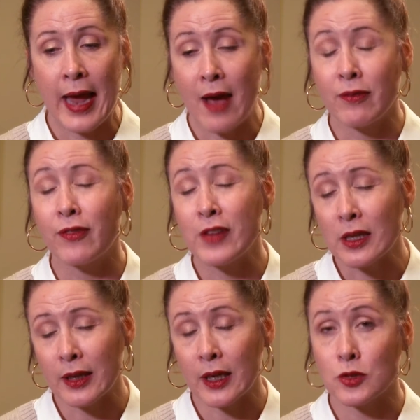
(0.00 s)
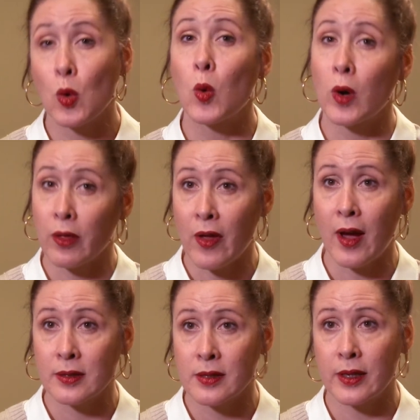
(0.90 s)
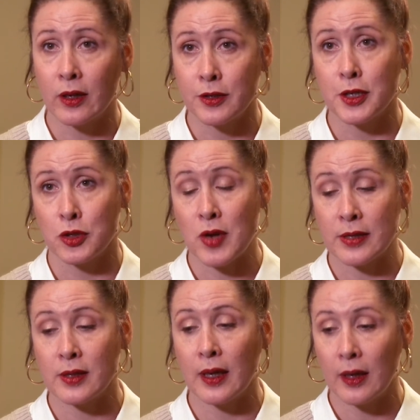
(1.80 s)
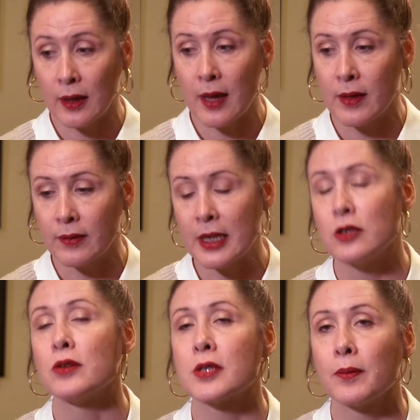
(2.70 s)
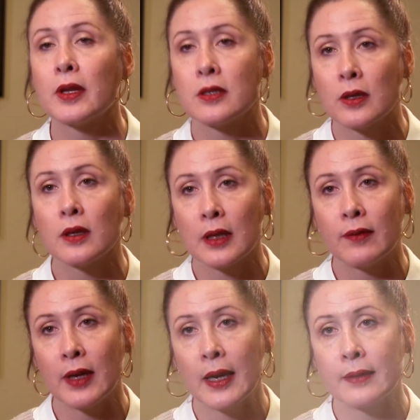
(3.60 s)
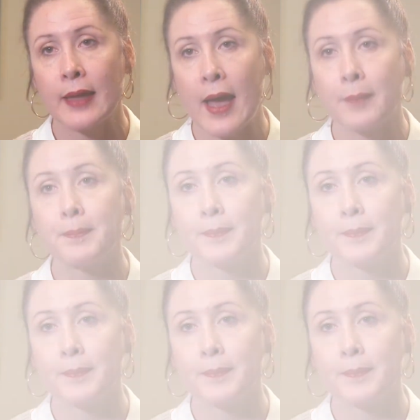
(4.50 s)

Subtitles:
have feelings or thoughts that are distressing, and that they do something to alleviate that.